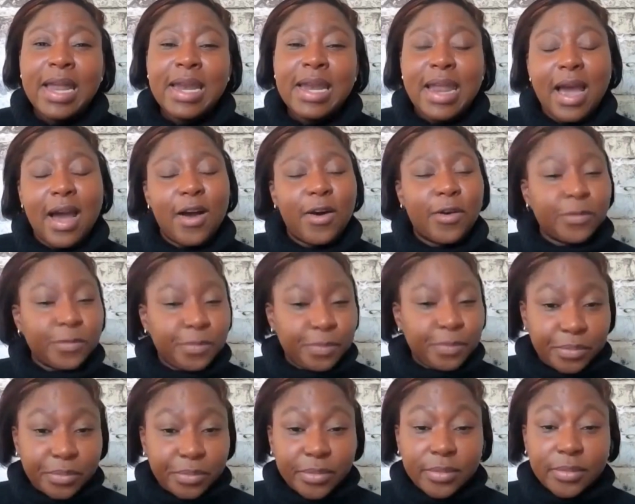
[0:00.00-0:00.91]
Now,
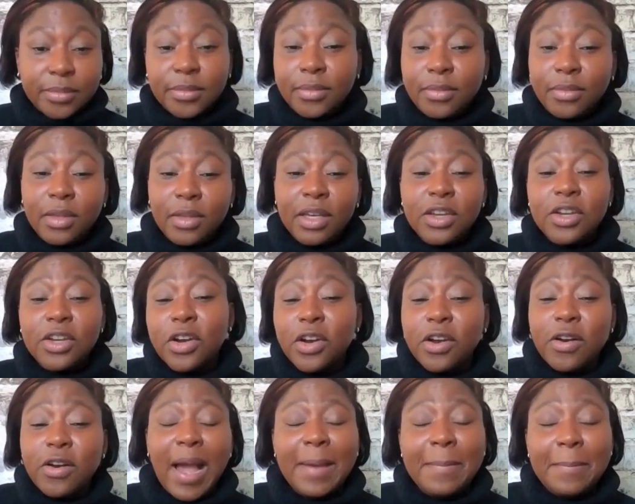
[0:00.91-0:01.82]

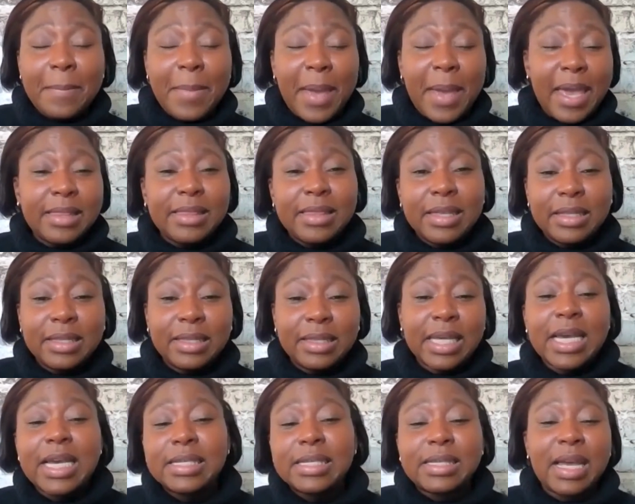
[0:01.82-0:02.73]
Uruguay made the
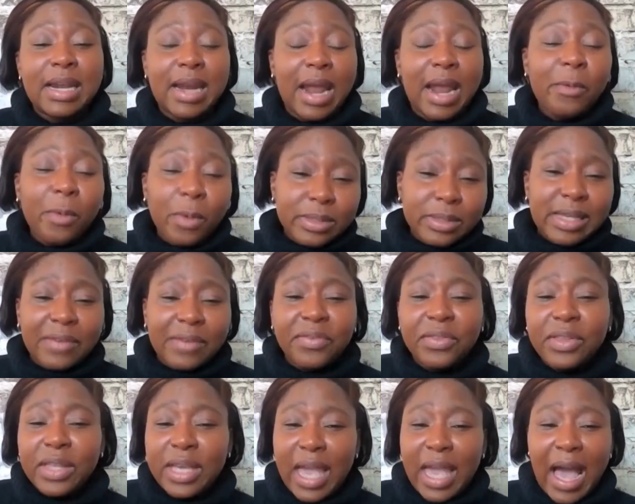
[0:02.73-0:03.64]
list, and I will
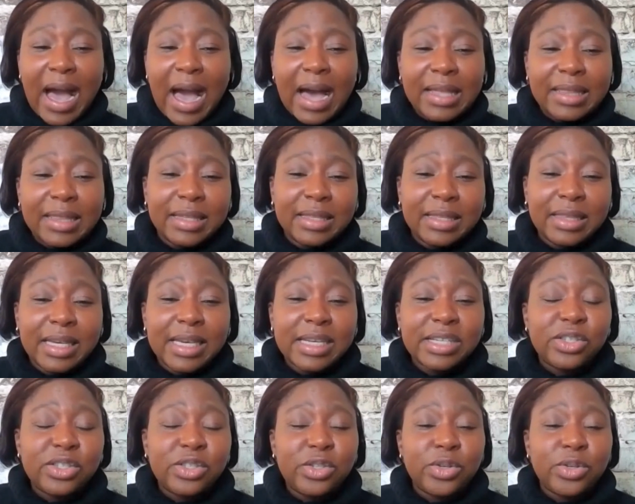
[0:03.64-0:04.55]
definitely add the
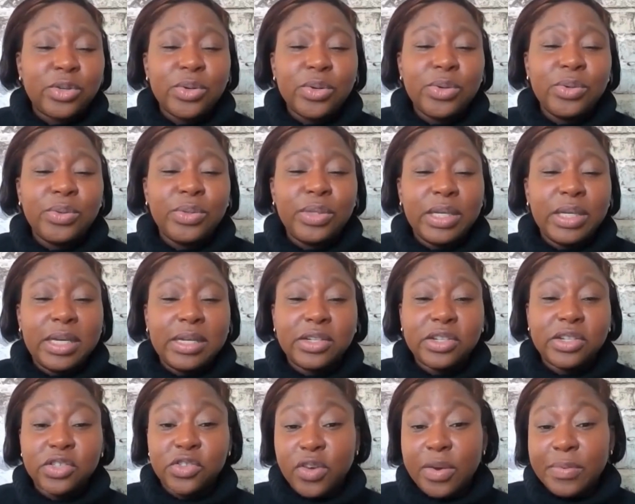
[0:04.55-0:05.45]
list to the
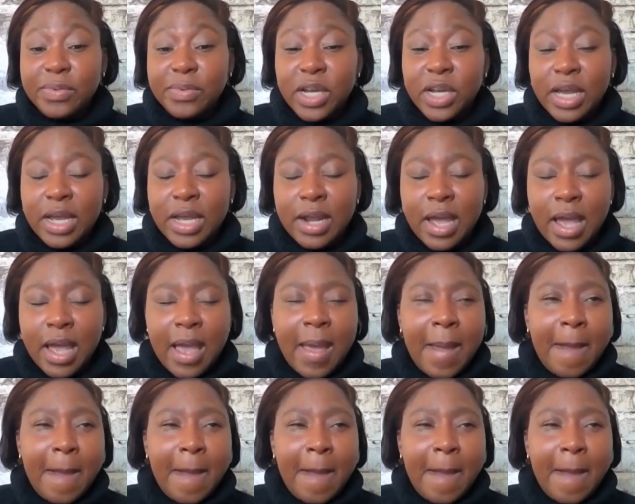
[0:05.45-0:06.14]
description